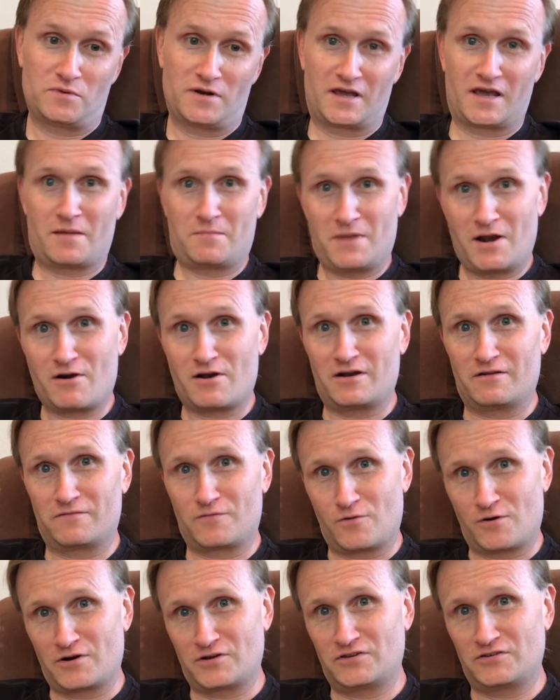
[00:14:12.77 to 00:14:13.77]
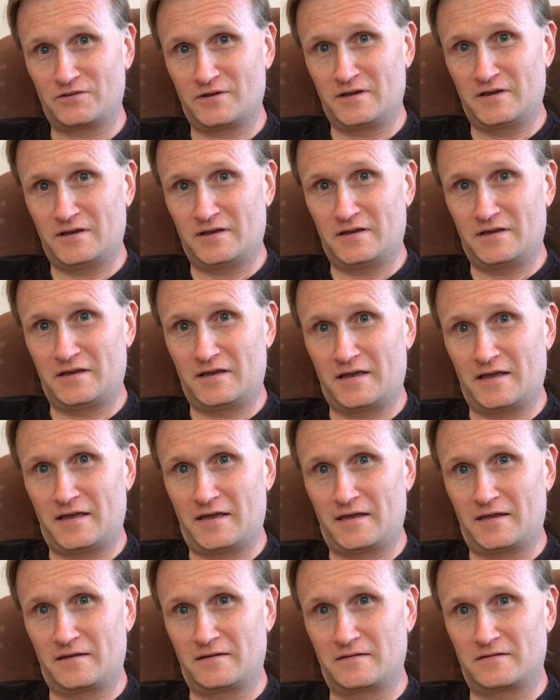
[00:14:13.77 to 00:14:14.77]
when i got married of course
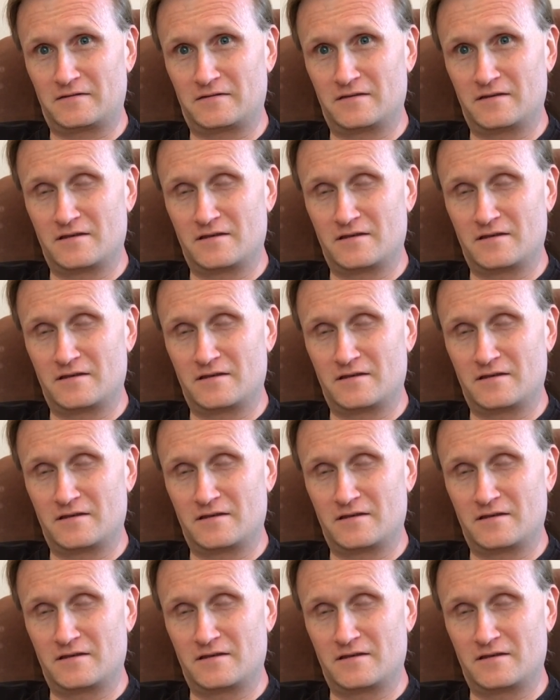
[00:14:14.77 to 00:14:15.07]
and